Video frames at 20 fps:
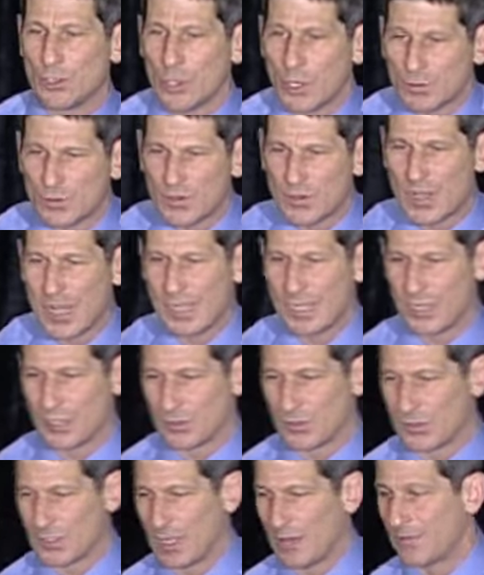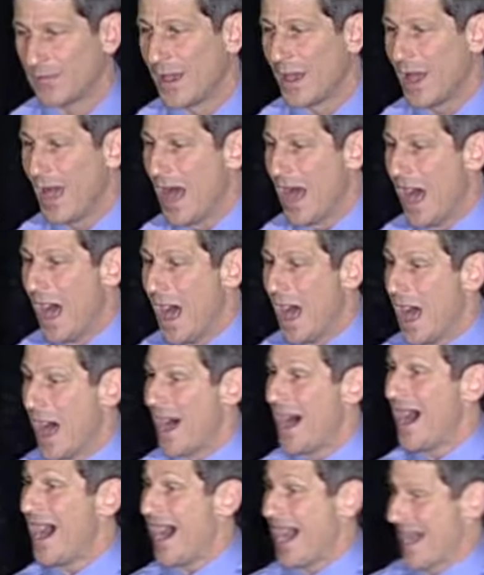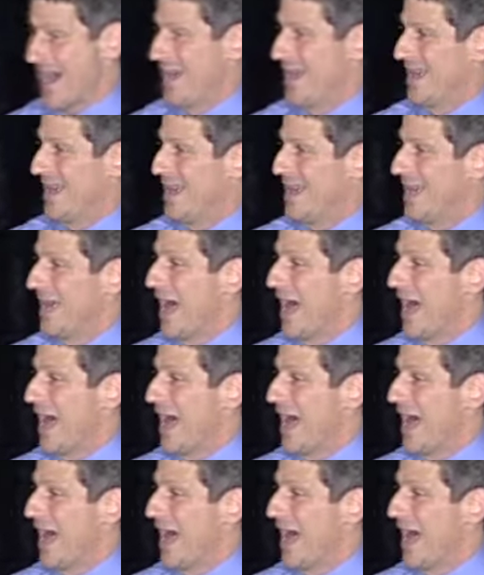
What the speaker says: and you don't say to yourself, ha,